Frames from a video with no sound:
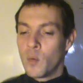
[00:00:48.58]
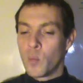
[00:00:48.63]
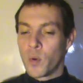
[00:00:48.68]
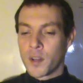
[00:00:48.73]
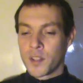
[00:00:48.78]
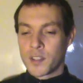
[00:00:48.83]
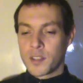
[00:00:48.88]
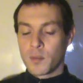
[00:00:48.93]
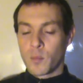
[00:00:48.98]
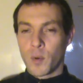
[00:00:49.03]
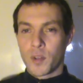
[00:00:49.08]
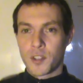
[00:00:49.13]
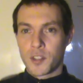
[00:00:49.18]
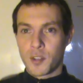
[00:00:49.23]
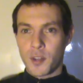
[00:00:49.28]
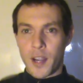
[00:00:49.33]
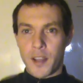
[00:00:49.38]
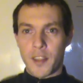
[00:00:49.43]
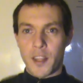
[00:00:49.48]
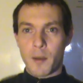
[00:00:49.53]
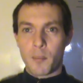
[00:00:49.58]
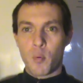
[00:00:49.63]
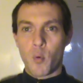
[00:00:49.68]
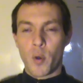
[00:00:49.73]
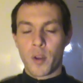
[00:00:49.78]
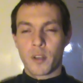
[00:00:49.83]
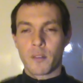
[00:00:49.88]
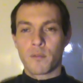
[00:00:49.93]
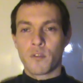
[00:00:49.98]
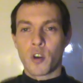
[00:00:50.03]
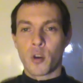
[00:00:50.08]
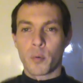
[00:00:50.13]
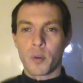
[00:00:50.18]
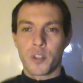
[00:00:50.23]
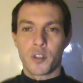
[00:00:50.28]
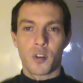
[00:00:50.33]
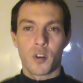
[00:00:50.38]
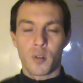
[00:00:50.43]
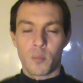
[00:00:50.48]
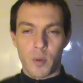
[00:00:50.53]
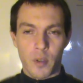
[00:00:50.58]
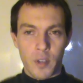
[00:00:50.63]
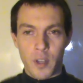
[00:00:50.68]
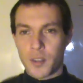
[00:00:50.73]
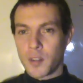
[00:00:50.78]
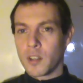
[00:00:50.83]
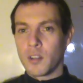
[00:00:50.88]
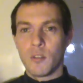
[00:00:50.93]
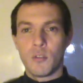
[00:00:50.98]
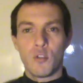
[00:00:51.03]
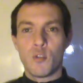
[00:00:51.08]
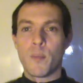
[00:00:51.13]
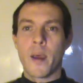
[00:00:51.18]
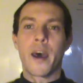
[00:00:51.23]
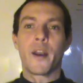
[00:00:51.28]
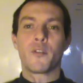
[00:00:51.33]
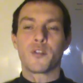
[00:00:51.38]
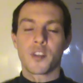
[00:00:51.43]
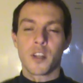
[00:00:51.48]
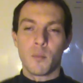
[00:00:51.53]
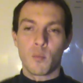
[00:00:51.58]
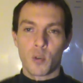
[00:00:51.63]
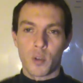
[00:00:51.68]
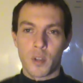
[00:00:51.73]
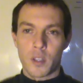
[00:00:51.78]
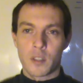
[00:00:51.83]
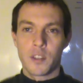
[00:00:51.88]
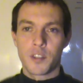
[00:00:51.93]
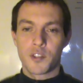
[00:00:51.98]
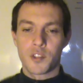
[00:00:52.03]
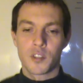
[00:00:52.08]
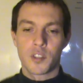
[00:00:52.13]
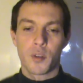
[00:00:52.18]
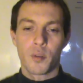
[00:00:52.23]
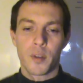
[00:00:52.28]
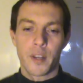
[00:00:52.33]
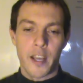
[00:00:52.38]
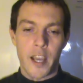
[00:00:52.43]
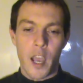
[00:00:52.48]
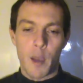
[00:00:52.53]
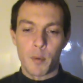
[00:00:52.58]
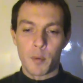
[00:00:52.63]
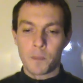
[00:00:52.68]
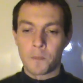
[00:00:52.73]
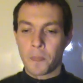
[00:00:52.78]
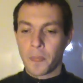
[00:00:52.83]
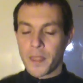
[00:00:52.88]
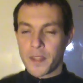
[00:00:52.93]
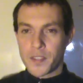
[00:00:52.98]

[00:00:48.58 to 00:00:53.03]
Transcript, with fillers: Once, once you're at that point of no return, where nothing you do matters anymore, the collision's going to happen.